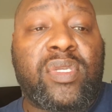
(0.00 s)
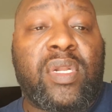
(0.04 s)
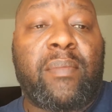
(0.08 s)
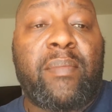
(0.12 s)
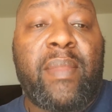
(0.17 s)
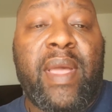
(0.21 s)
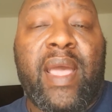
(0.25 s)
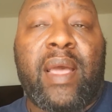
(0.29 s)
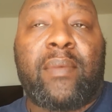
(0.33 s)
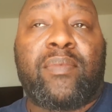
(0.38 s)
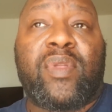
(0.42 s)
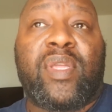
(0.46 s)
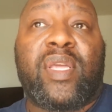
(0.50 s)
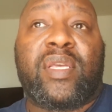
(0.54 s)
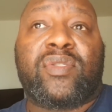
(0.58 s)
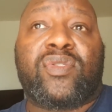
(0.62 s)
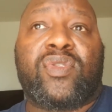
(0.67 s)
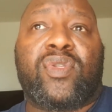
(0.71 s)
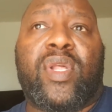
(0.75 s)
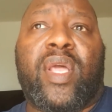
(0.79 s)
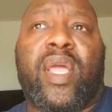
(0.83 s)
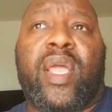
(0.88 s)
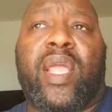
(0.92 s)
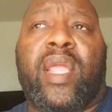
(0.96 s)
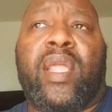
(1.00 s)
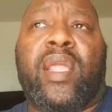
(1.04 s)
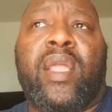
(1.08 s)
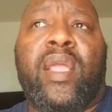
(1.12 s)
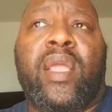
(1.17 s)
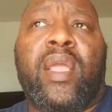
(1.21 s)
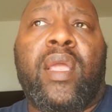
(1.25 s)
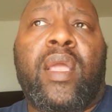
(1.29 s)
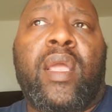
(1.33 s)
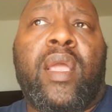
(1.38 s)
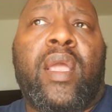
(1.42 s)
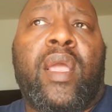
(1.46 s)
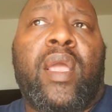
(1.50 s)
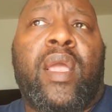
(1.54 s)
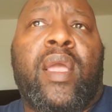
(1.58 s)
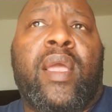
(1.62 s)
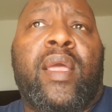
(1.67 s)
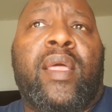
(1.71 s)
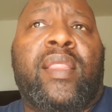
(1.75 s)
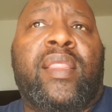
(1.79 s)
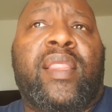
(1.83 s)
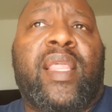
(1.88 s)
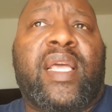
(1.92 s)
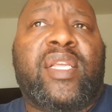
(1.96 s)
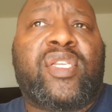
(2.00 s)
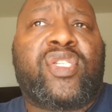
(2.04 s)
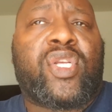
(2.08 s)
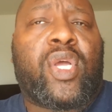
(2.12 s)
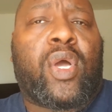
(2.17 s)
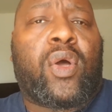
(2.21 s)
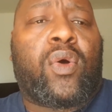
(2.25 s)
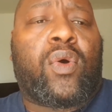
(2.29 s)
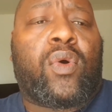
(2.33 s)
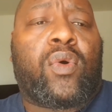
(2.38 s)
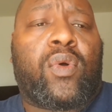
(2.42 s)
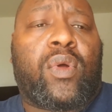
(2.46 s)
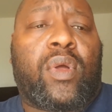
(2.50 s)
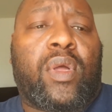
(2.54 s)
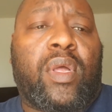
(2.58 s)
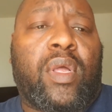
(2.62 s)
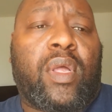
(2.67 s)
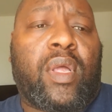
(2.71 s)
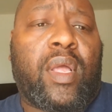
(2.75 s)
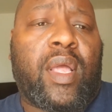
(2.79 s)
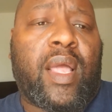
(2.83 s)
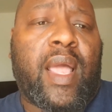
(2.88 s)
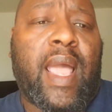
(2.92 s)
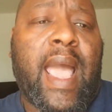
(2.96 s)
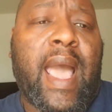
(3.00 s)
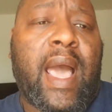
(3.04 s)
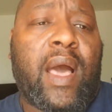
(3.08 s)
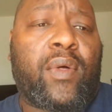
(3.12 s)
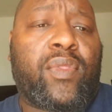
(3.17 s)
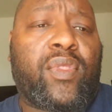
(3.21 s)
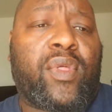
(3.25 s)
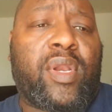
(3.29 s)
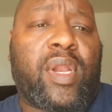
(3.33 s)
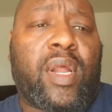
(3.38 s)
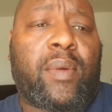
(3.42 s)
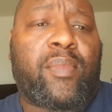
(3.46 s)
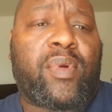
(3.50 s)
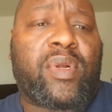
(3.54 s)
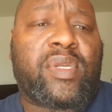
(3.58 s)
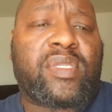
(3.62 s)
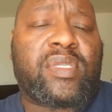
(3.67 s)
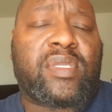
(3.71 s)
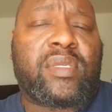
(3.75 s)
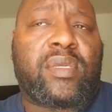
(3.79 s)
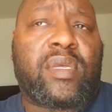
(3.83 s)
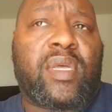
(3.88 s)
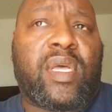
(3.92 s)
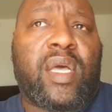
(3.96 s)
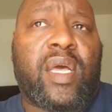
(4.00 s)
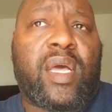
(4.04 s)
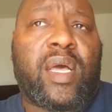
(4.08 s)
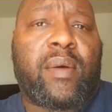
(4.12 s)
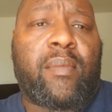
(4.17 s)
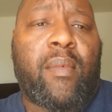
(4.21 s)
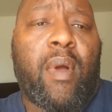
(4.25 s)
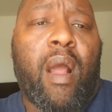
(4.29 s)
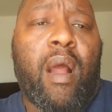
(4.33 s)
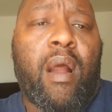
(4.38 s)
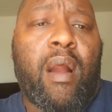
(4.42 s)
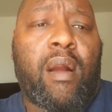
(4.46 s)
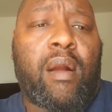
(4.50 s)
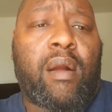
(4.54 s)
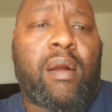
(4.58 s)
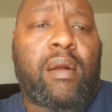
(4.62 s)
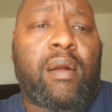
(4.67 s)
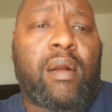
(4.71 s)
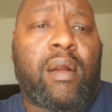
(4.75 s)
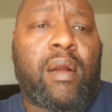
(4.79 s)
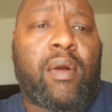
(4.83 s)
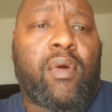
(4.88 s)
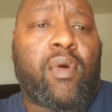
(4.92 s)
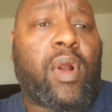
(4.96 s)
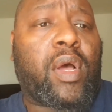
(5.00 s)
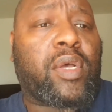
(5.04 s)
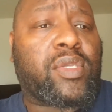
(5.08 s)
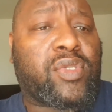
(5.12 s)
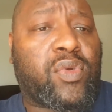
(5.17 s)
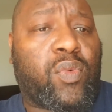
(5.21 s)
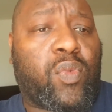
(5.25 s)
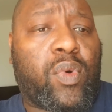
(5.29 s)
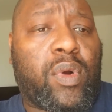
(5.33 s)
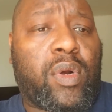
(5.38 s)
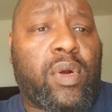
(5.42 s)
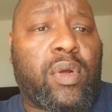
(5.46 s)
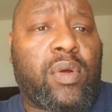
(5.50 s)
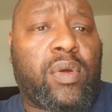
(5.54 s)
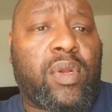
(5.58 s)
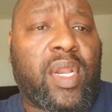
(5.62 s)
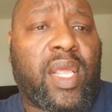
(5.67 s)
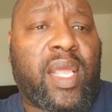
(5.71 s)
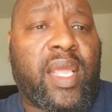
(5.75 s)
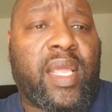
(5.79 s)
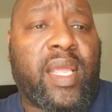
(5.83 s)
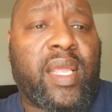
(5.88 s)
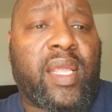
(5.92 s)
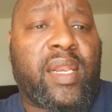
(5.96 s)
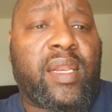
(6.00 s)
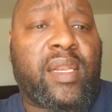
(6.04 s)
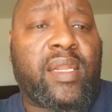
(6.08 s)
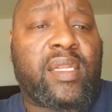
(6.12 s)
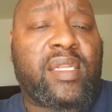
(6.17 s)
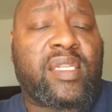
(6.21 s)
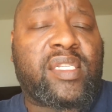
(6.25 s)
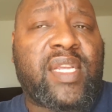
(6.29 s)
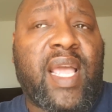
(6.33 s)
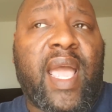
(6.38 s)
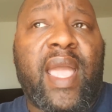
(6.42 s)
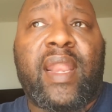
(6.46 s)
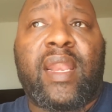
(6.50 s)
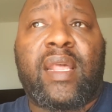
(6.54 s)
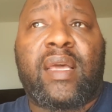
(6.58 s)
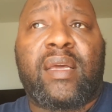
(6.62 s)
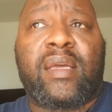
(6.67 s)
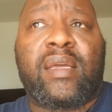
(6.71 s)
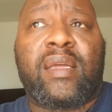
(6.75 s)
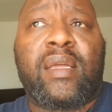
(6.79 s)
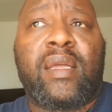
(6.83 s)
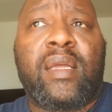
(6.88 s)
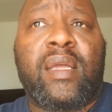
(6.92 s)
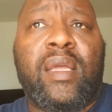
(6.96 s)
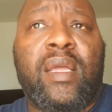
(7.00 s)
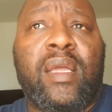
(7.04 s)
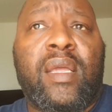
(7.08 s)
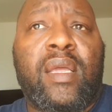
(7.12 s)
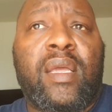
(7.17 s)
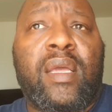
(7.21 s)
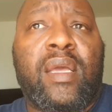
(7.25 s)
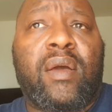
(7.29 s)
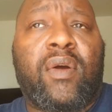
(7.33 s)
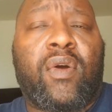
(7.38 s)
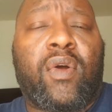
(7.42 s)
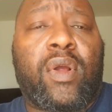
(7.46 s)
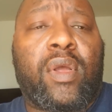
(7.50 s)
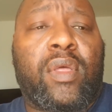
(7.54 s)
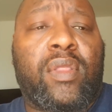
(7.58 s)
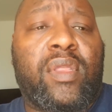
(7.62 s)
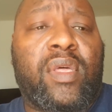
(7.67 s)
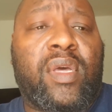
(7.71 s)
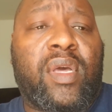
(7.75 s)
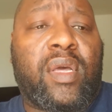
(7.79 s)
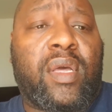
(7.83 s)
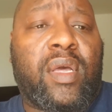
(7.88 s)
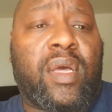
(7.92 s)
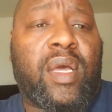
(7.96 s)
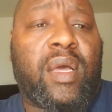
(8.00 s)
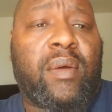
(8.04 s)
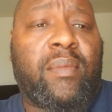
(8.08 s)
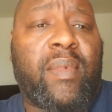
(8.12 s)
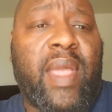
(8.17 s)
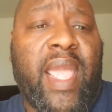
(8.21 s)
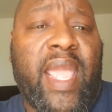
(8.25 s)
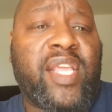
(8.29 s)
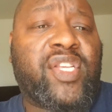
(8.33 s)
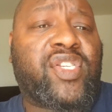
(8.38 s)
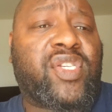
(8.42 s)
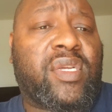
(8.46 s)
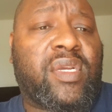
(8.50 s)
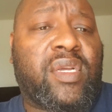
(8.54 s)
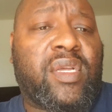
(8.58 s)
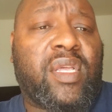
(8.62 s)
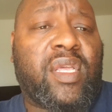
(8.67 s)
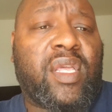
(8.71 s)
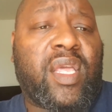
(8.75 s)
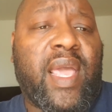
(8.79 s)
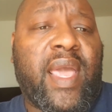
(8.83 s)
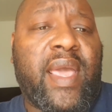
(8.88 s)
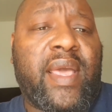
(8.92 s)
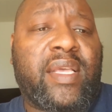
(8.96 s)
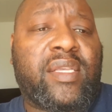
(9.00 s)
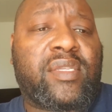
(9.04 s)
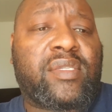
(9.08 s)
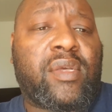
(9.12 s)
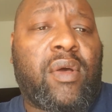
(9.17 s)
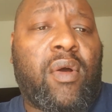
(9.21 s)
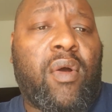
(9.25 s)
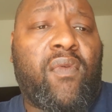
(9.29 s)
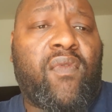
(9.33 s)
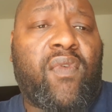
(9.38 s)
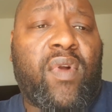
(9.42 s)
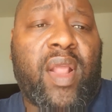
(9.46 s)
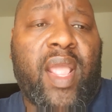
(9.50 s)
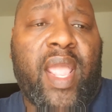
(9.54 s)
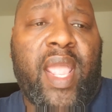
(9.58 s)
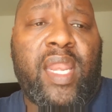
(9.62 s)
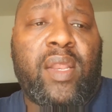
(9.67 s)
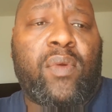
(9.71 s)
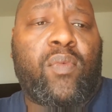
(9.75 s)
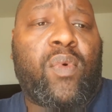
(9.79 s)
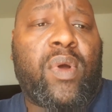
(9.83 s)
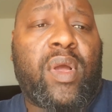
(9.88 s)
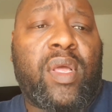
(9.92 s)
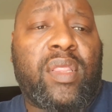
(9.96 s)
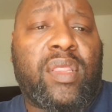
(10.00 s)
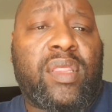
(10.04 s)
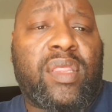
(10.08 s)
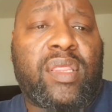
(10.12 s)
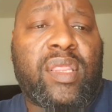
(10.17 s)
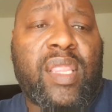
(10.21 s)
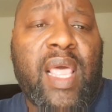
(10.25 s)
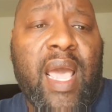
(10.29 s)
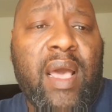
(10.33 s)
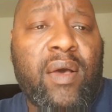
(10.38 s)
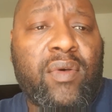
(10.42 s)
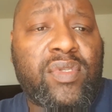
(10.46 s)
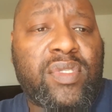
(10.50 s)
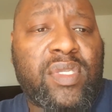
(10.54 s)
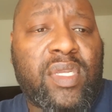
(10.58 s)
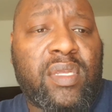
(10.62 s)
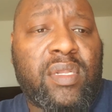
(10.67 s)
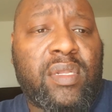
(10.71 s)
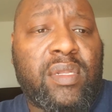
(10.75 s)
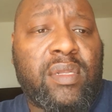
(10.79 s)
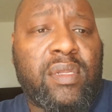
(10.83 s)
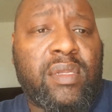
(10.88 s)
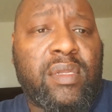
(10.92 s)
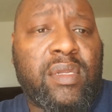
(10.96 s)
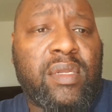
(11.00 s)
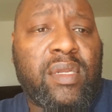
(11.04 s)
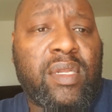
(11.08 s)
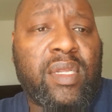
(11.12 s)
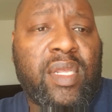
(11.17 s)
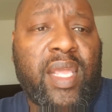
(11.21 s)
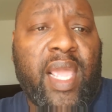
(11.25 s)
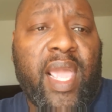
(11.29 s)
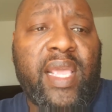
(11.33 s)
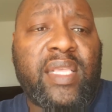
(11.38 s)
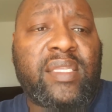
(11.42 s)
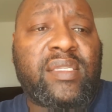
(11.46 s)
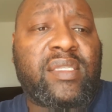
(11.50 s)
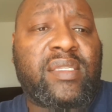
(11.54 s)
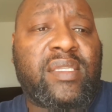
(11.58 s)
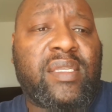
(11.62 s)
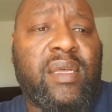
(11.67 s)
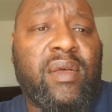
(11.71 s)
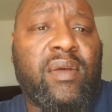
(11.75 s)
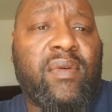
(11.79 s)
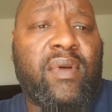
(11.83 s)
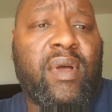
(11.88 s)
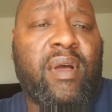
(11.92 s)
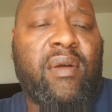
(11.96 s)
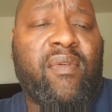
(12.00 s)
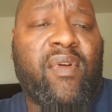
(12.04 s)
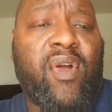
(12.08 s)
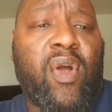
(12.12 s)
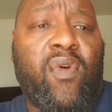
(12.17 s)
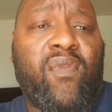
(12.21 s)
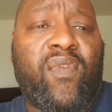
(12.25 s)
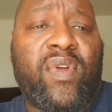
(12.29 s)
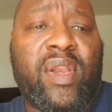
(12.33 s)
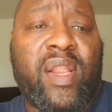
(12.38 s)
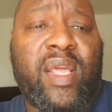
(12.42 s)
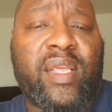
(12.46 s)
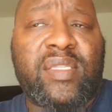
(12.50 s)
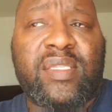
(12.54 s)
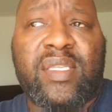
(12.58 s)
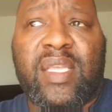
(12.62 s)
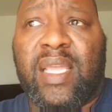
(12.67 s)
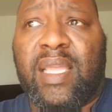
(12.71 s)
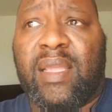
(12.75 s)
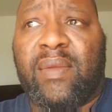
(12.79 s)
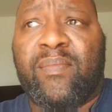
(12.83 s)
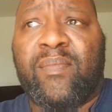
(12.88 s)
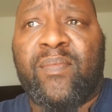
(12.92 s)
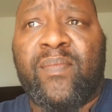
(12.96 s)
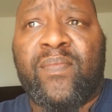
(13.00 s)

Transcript: a map yesterday that showed how the numbers are across the world, and China or Asia has over 81,000 cases of COVID-19,